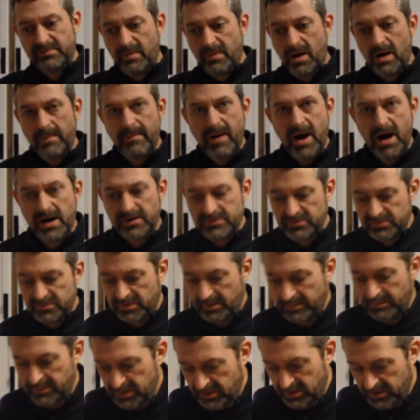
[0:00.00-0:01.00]
small box or
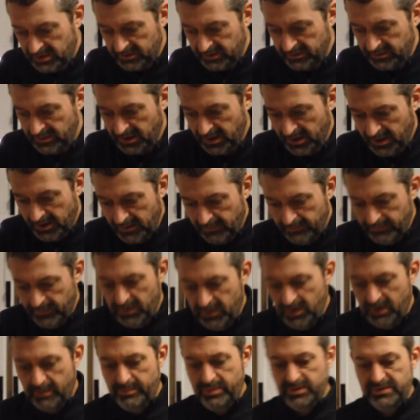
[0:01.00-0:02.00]
something, you can.
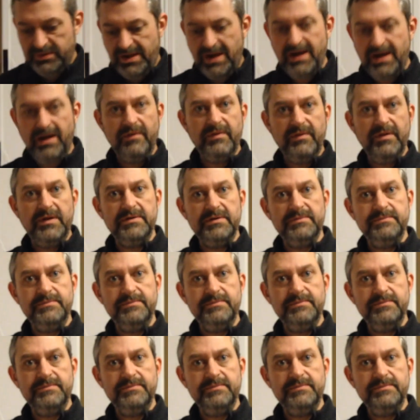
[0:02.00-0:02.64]
You, you said they